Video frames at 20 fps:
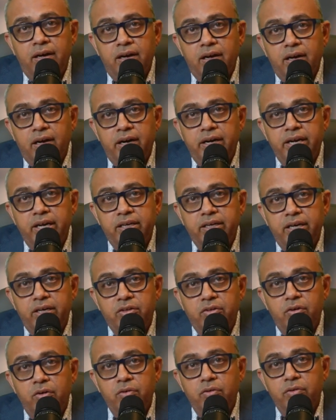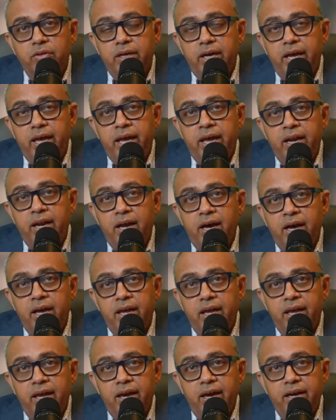conducted through the
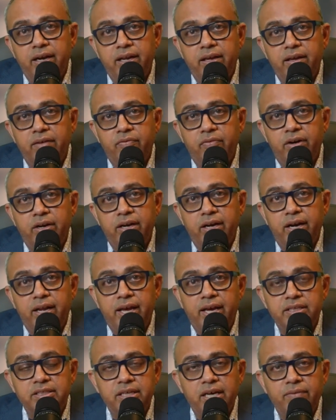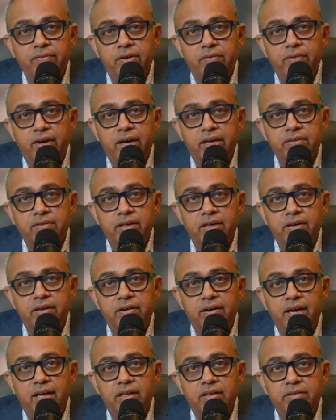NIAID-funded HIV Vaccine
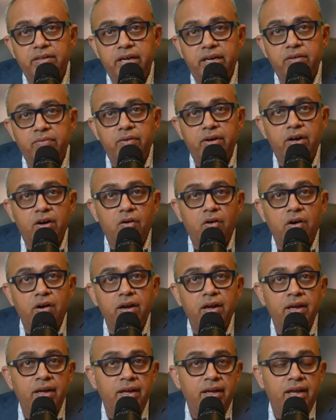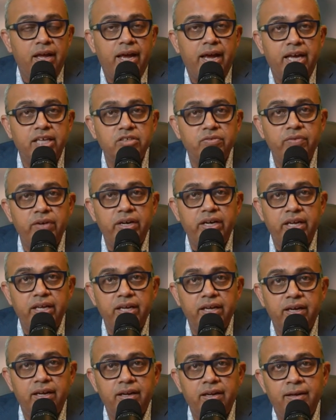Trials Network, or
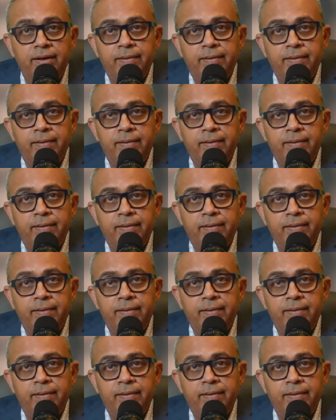HVTN,